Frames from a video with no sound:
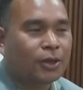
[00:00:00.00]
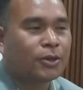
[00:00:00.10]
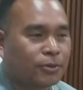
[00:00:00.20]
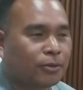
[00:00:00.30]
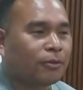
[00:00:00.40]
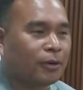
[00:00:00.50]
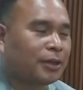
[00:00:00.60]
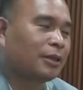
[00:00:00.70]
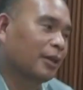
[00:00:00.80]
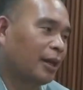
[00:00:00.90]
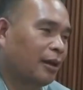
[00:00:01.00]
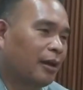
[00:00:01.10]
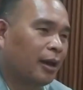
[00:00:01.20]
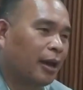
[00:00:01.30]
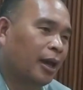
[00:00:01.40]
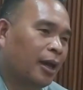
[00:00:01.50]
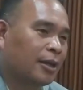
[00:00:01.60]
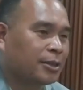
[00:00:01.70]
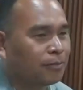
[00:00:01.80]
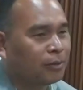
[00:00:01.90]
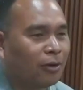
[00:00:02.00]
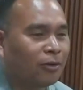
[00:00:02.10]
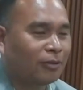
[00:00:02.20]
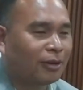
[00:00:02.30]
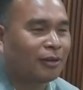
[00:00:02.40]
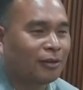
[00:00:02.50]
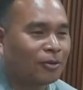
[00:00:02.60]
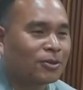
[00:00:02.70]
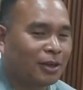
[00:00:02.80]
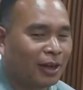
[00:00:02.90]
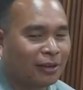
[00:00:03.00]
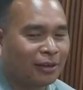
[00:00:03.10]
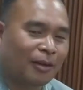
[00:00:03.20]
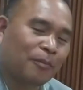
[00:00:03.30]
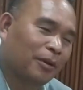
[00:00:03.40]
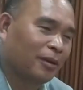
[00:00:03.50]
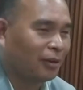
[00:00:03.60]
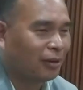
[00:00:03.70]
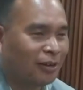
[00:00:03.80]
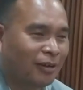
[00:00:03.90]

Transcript: So I think as of now, the, looks like the campaign,